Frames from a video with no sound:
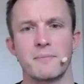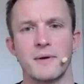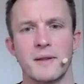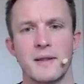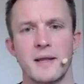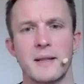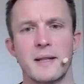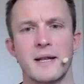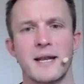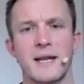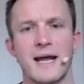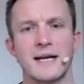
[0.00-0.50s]
But
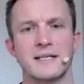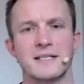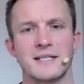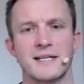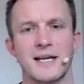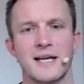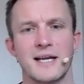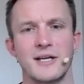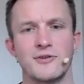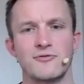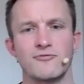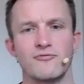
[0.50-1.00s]
then the next
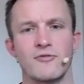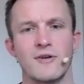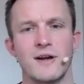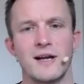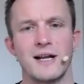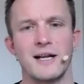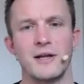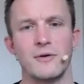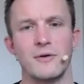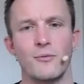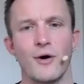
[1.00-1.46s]
stage really